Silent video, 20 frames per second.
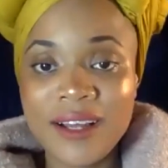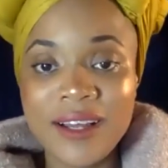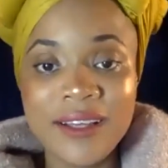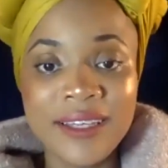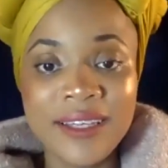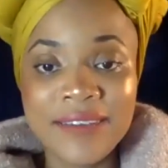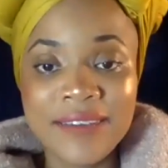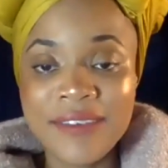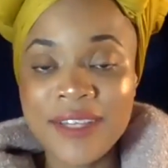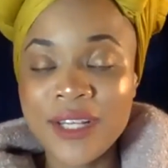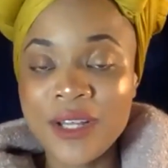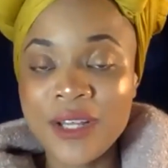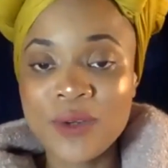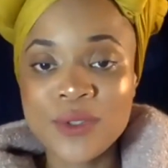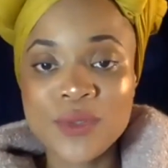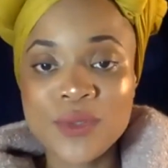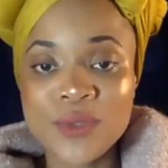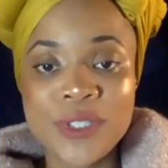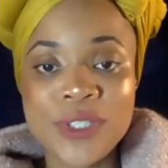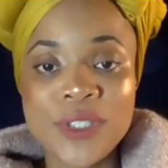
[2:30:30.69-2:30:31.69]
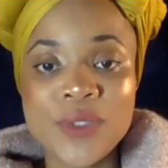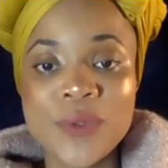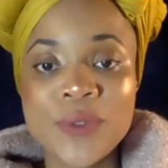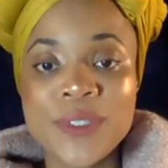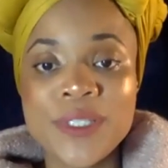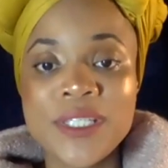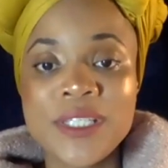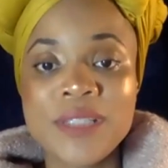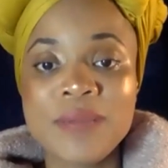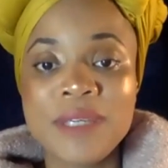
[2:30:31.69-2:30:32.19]
giving those
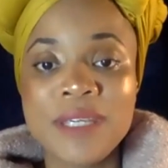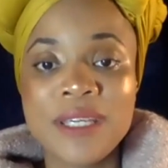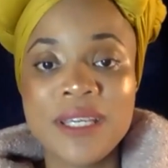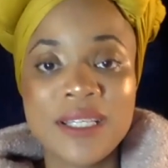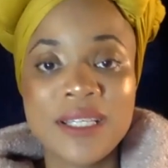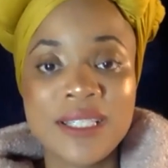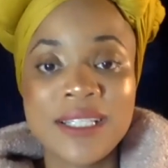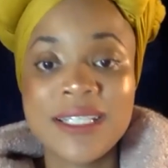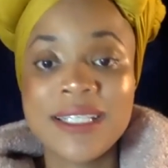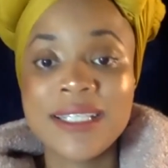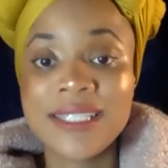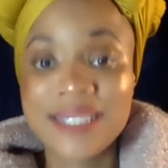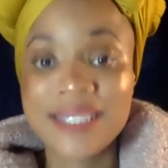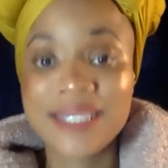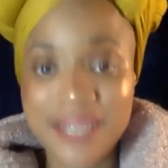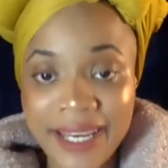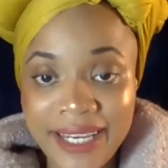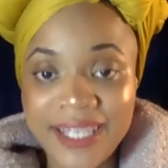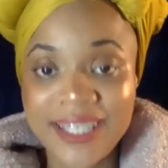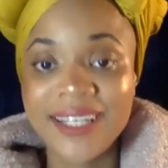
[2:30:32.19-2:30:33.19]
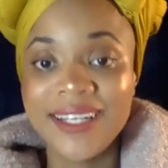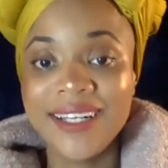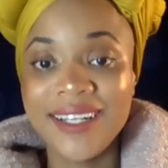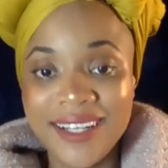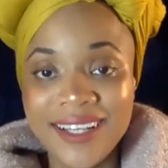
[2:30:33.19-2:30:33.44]
resources because the state